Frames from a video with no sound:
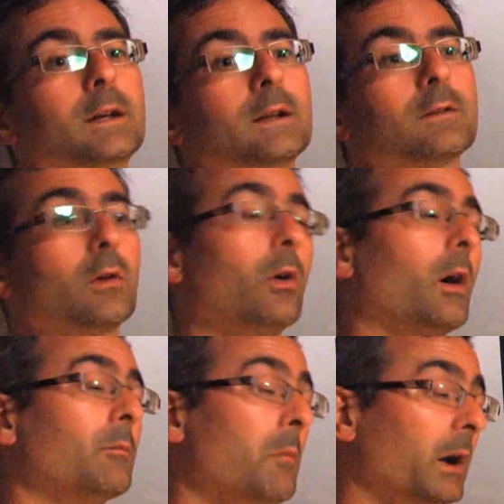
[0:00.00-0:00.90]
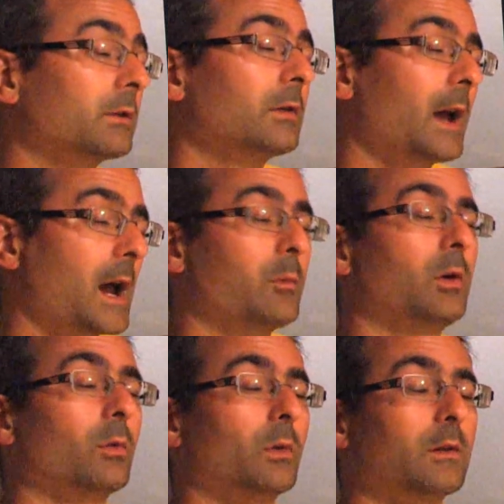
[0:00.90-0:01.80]
So I'm much
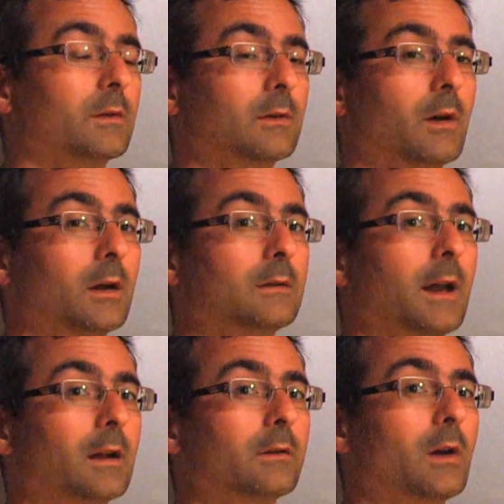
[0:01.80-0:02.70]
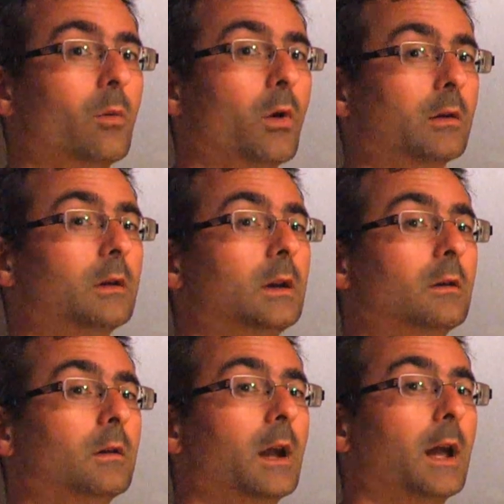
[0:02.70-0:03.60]
happier with this tankless hot water
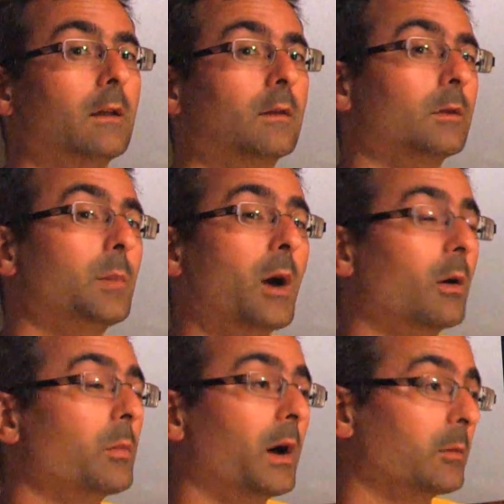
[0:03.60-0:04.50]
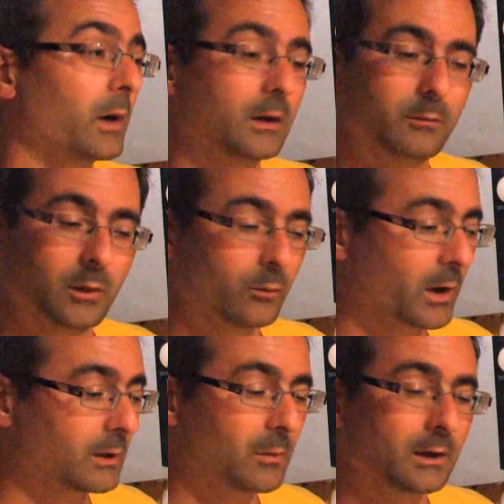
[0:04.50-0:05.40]
heater and this power pipe. I've been
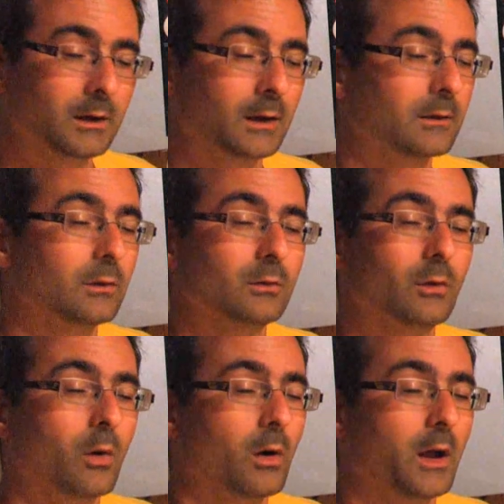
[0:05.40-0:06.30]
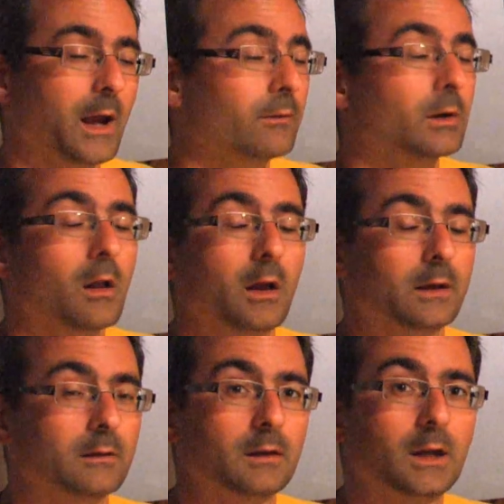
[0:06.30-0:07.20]
recommending it to every
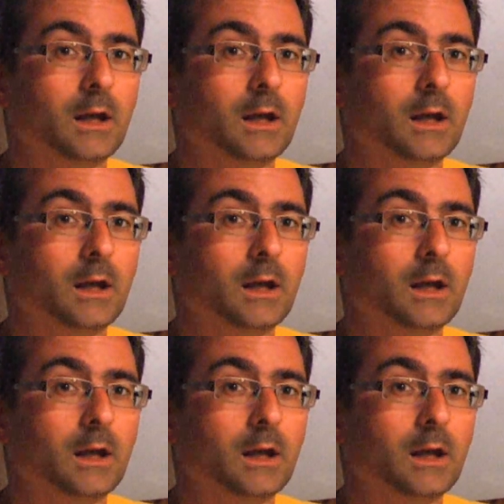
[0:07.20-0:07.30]
client.